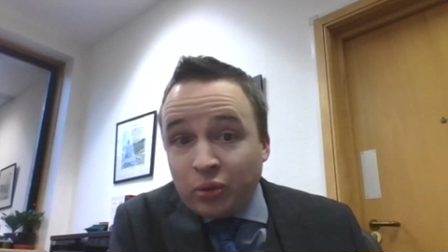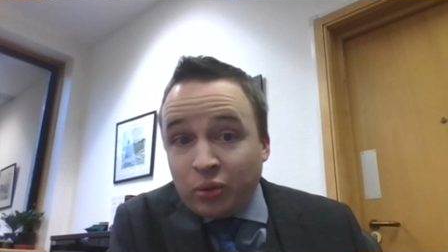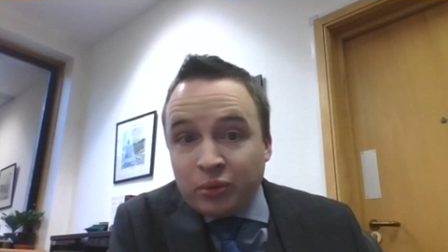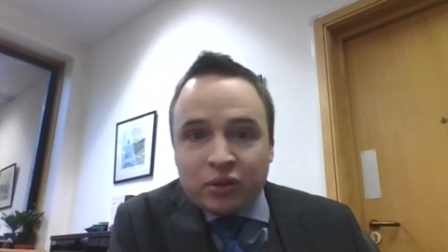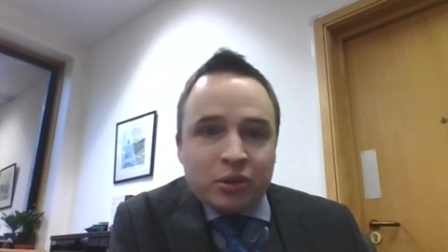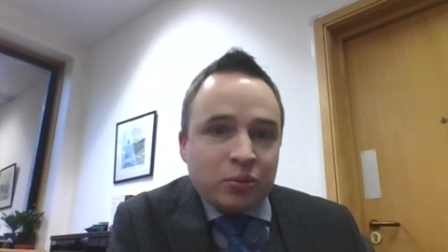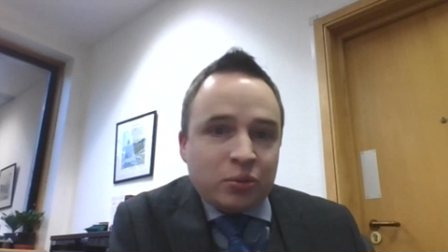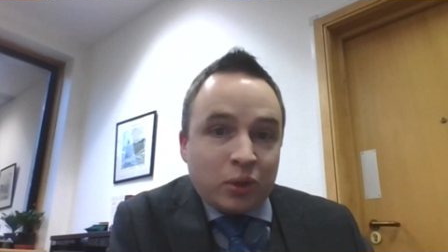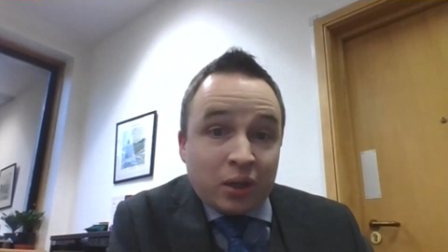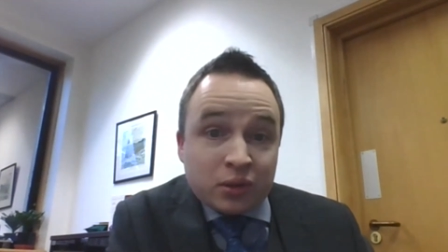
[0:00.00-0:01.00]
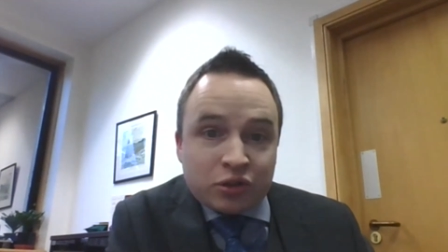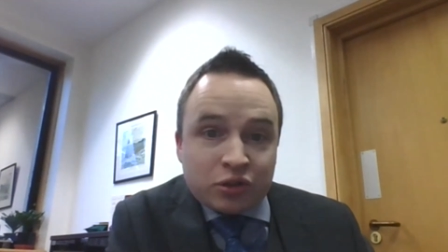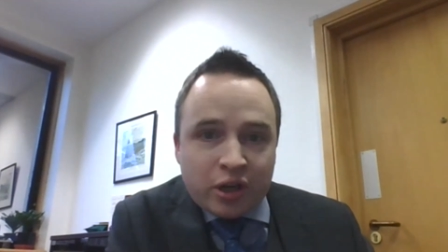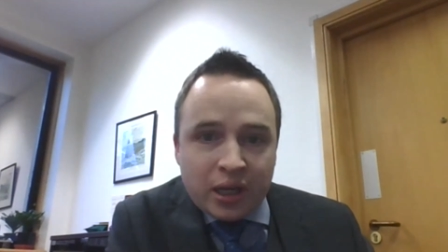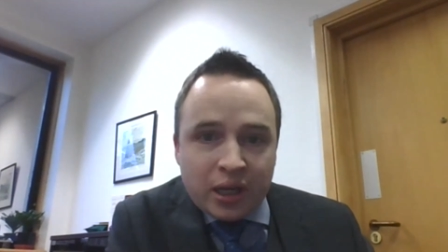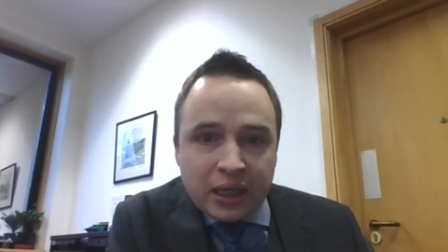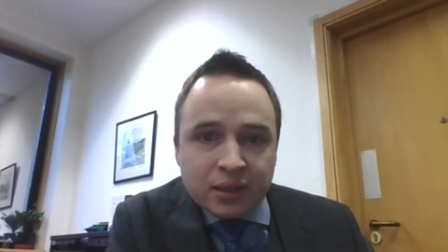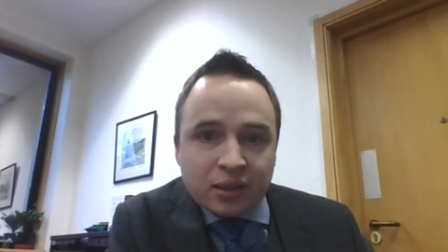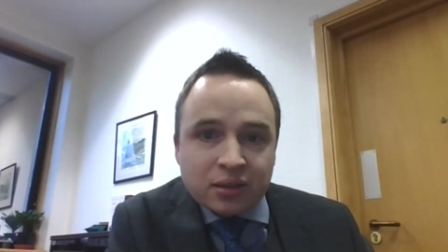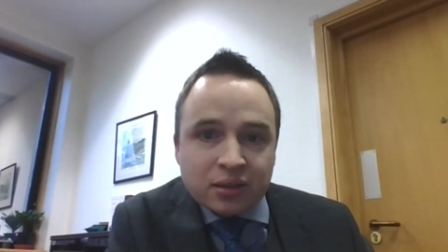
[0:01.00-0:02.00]
Appointments Commission when I was a trainee
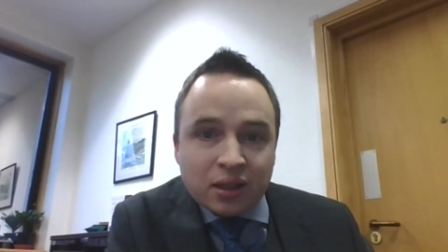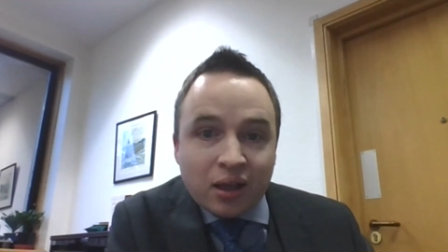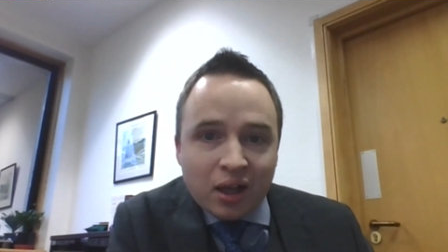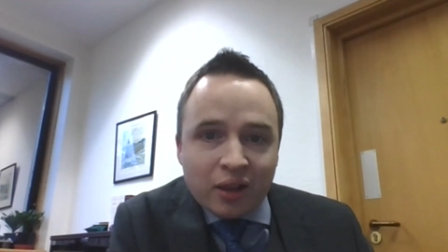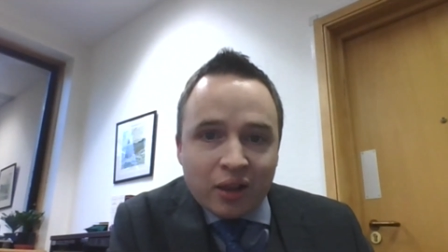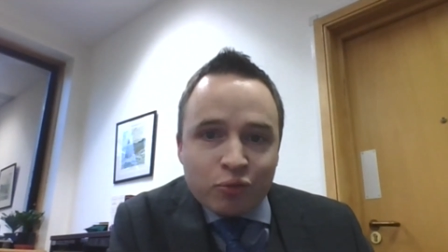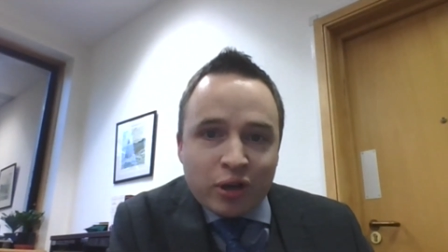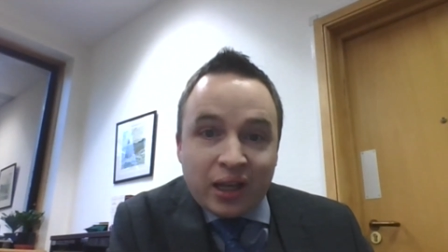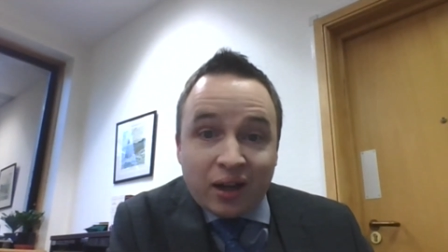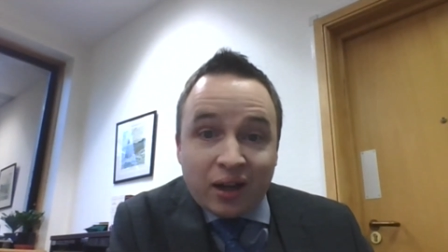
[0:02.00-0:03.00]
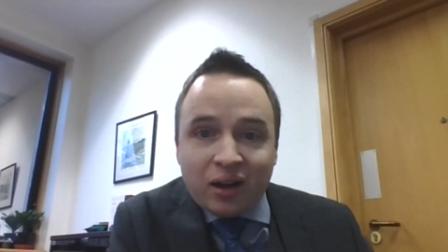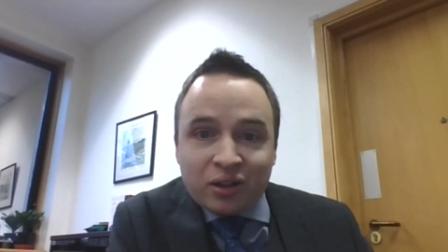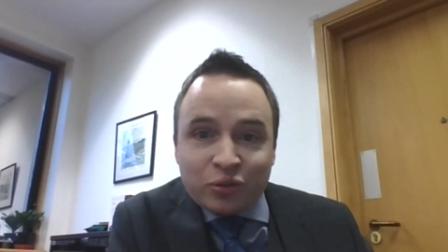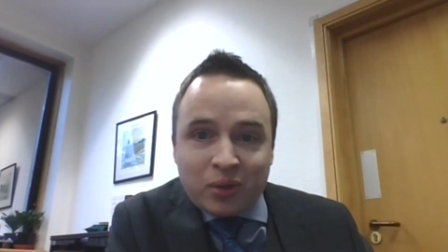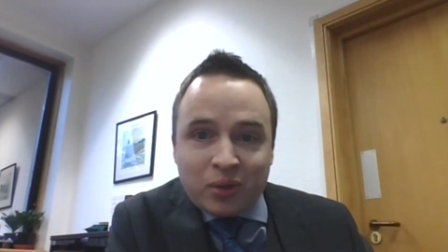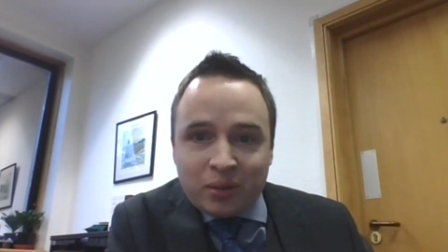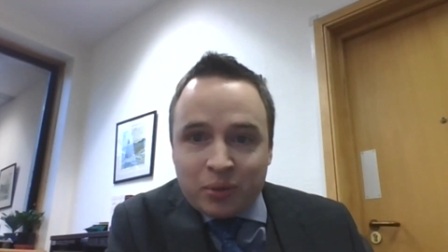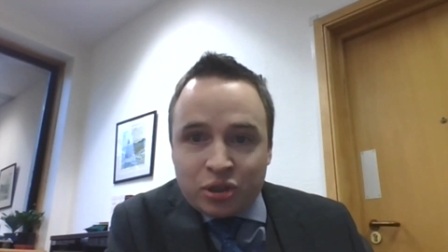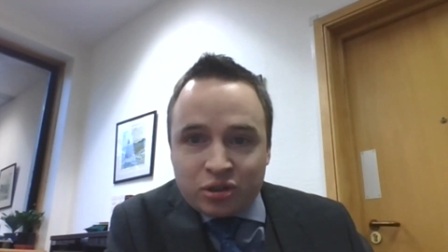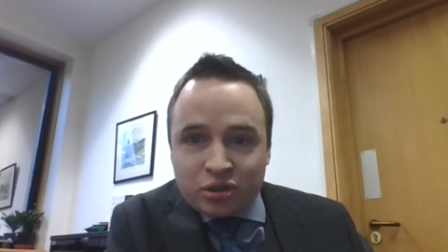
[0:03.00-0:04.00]
solicitor that really harnessed my
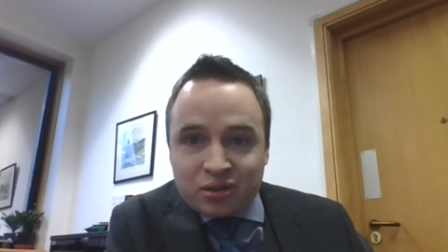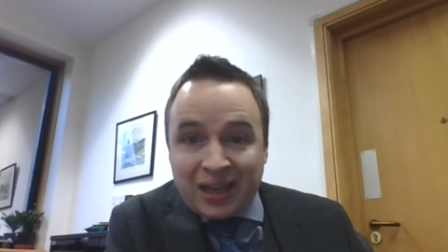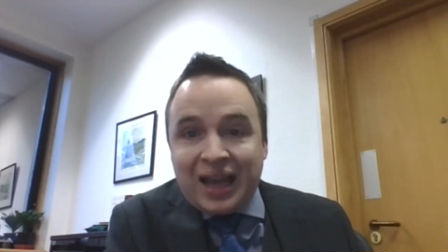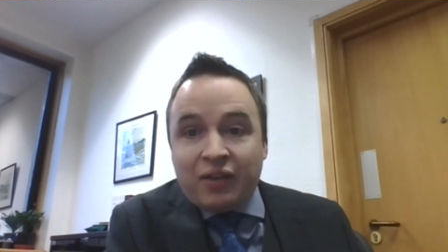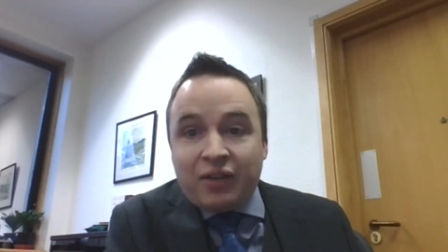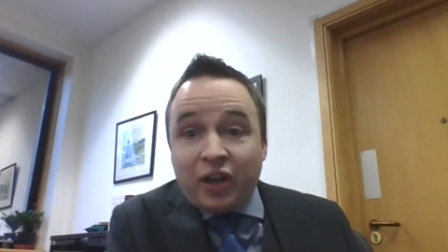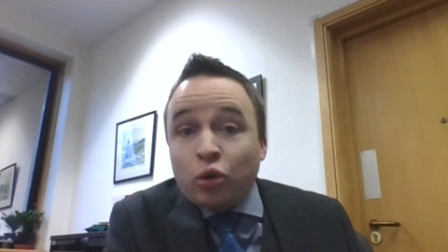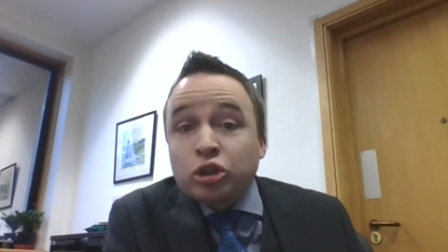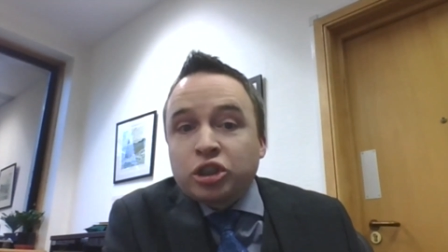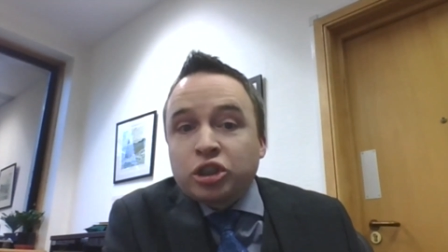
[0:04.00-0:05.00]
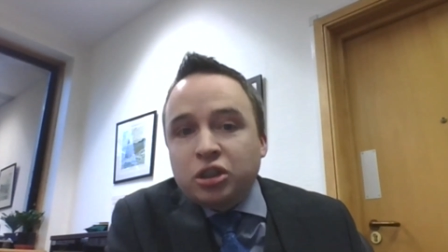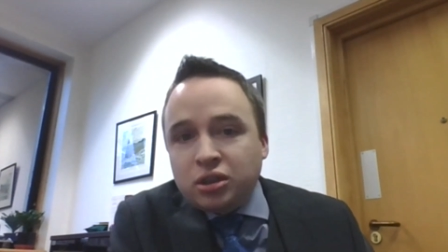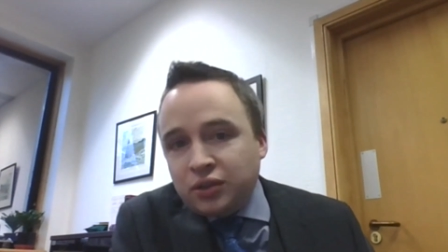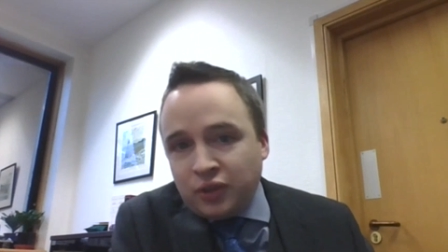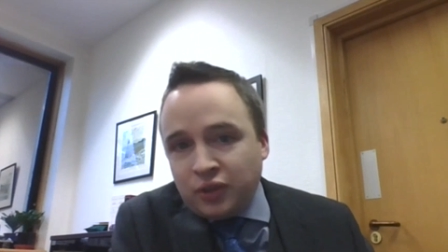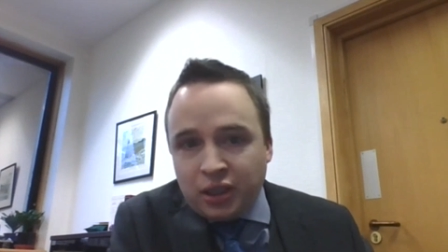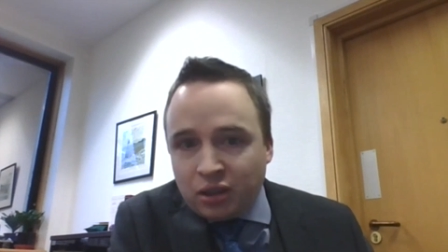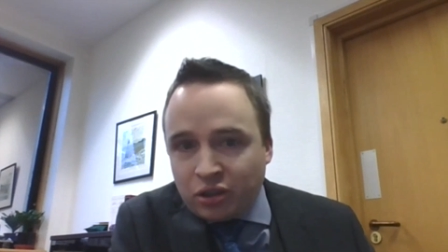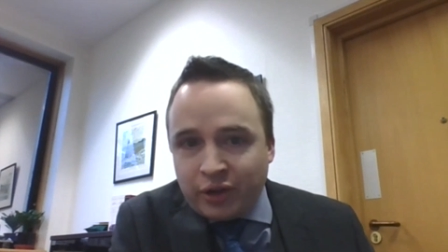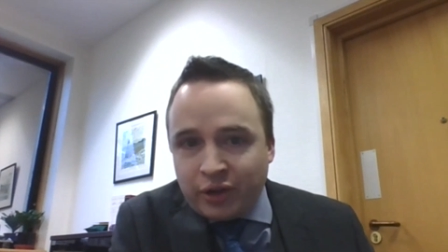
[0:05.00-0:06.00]
ambition to have an alternative
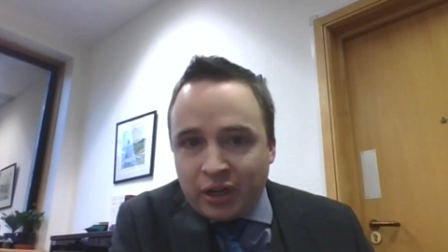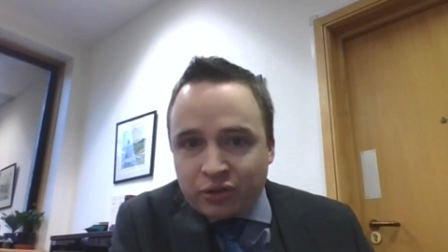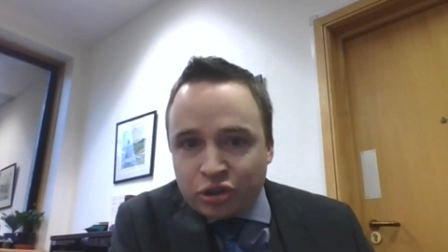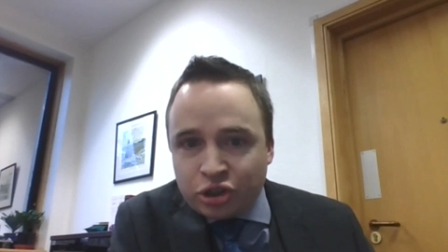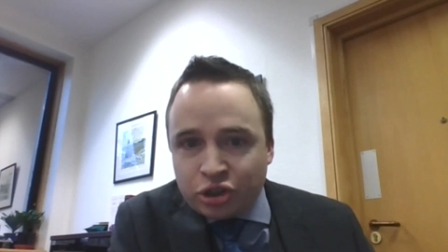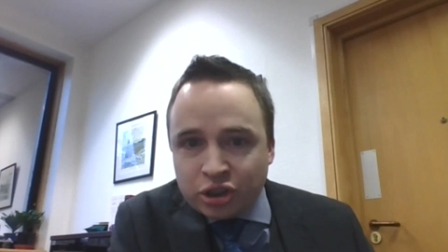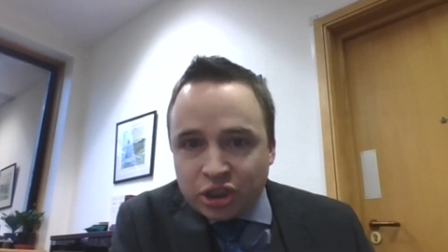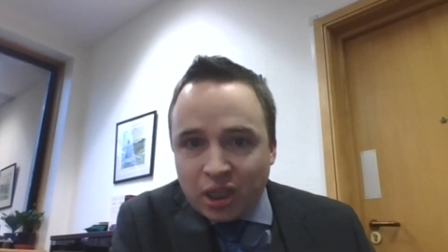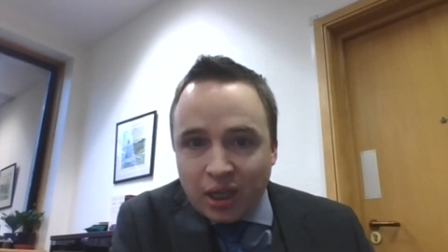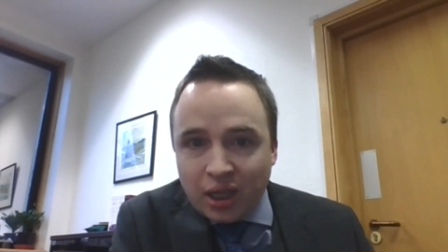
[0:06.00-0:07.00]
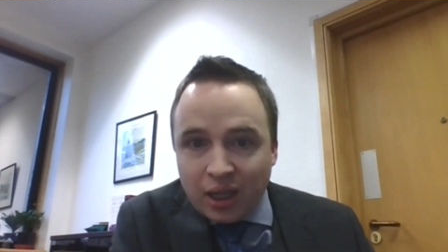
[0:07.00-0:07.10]
legal career as a judge.